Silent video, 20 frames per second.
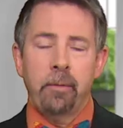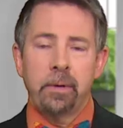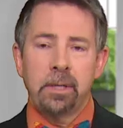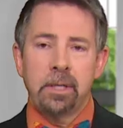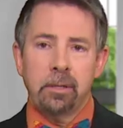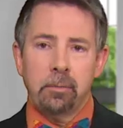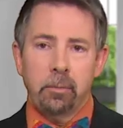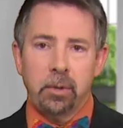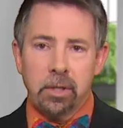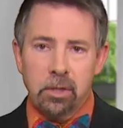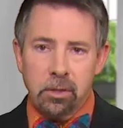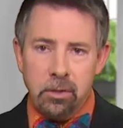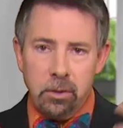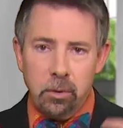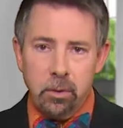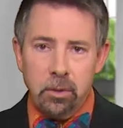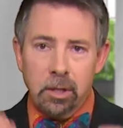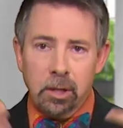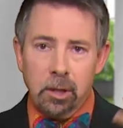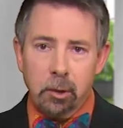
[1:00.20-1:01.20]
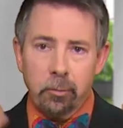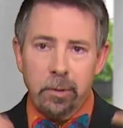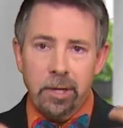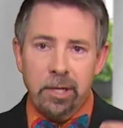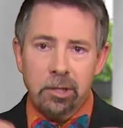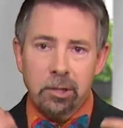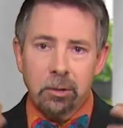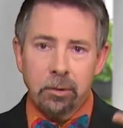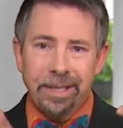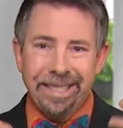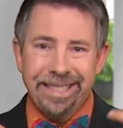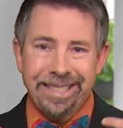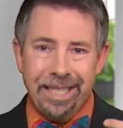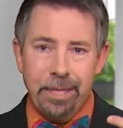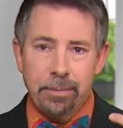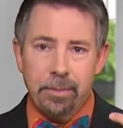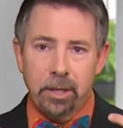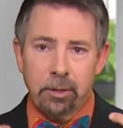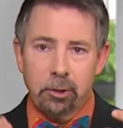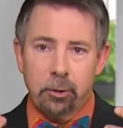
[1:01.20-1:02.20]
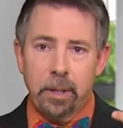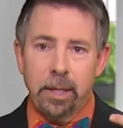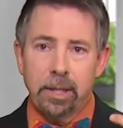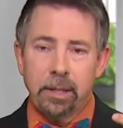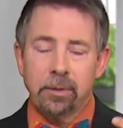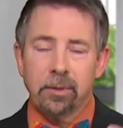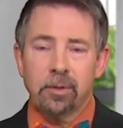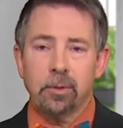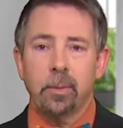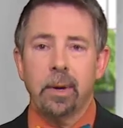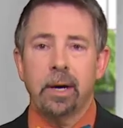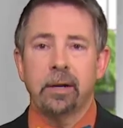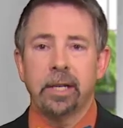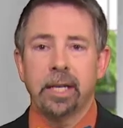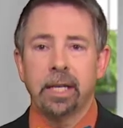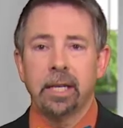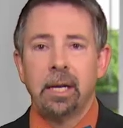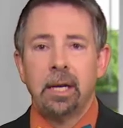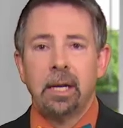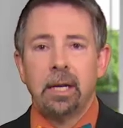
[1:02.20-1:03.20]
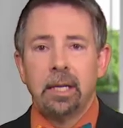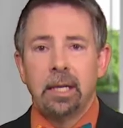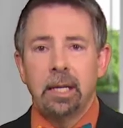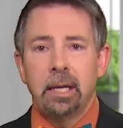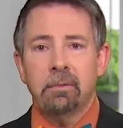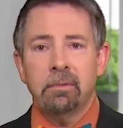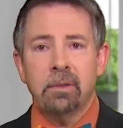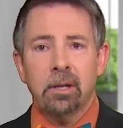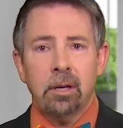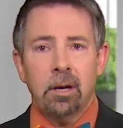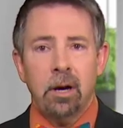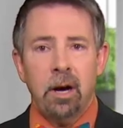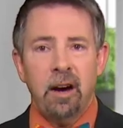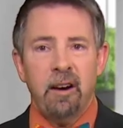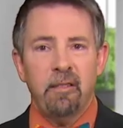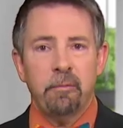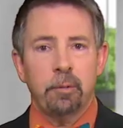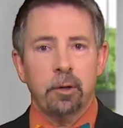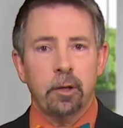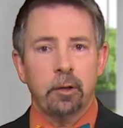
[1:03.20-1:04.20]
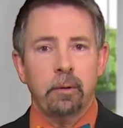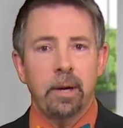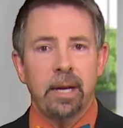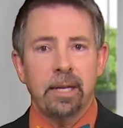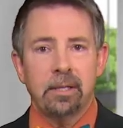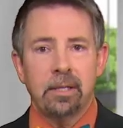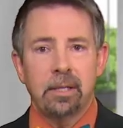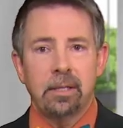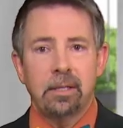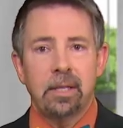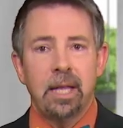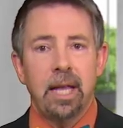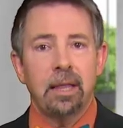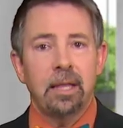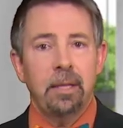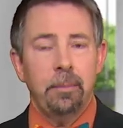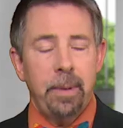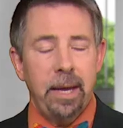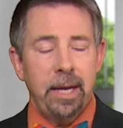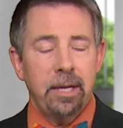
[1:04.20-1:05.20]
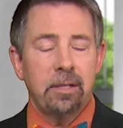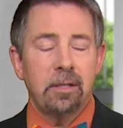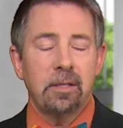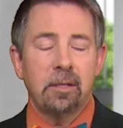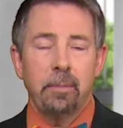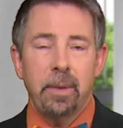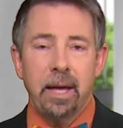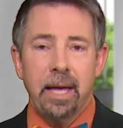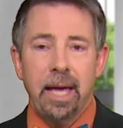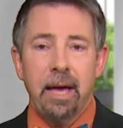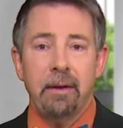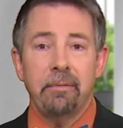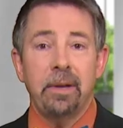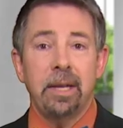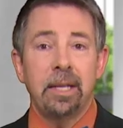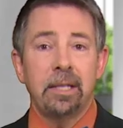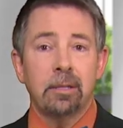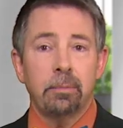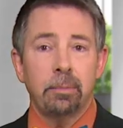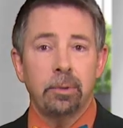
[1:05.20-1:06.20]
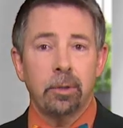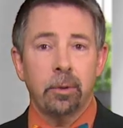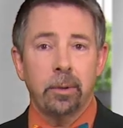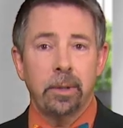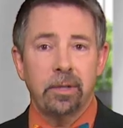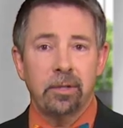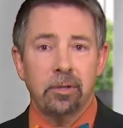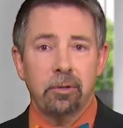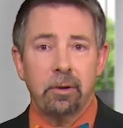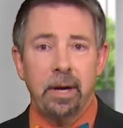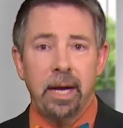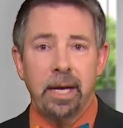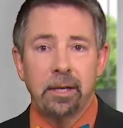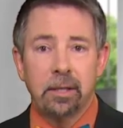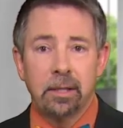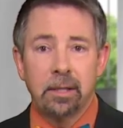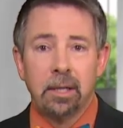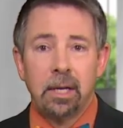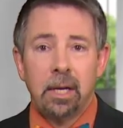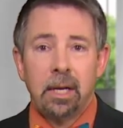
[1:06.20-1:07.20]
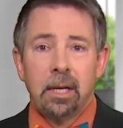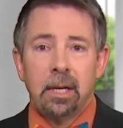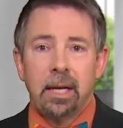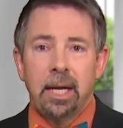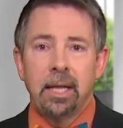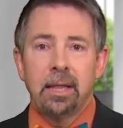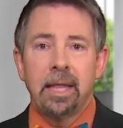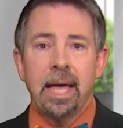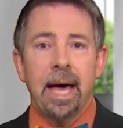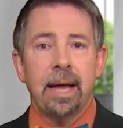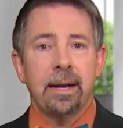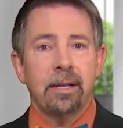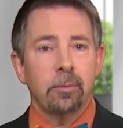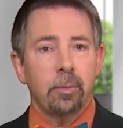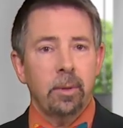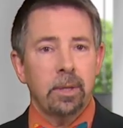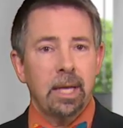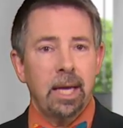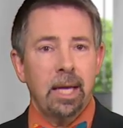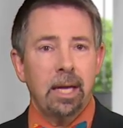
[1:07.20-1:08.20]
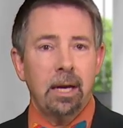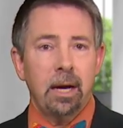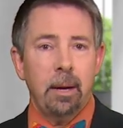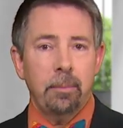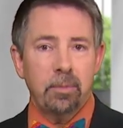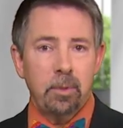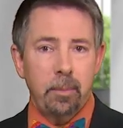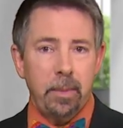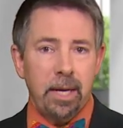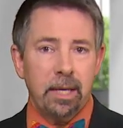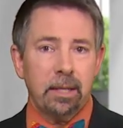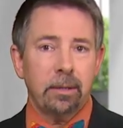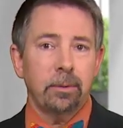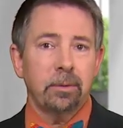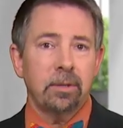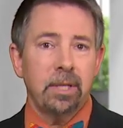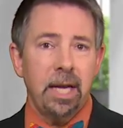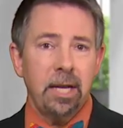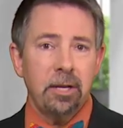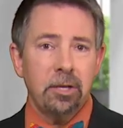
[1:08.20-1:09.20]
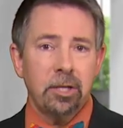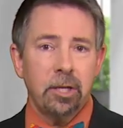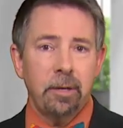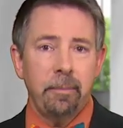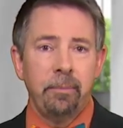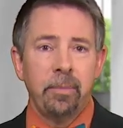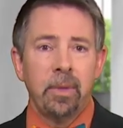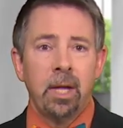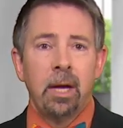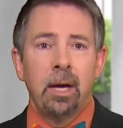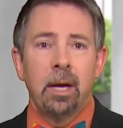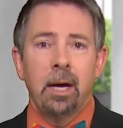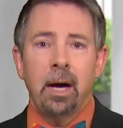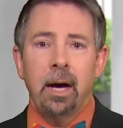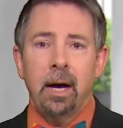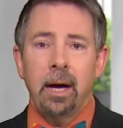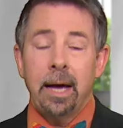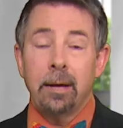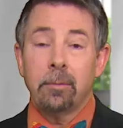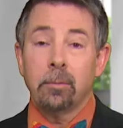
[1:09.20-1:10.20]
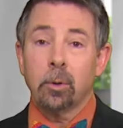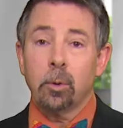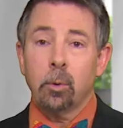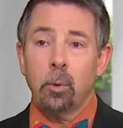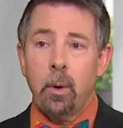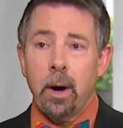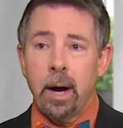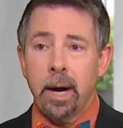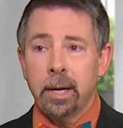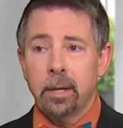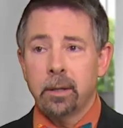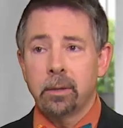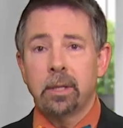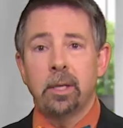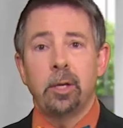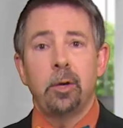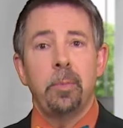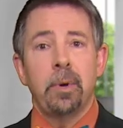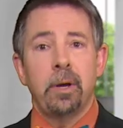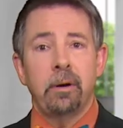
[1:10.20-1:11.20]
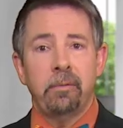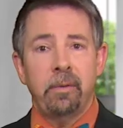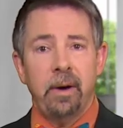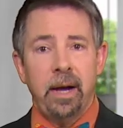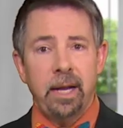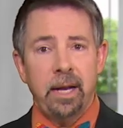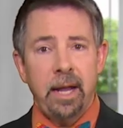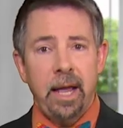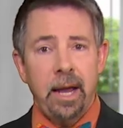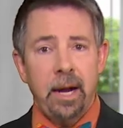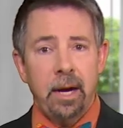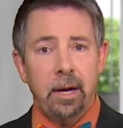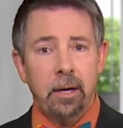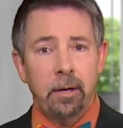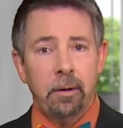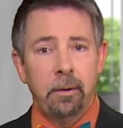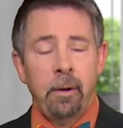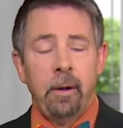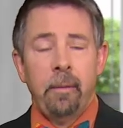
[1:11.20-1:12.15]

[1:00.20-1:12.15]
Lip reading: which is due to laryngeal edema, tracheal swelling, if the cough progresses, then the patients may have inspiratory stridor, and that is when they come to medical attention and require the humidified air.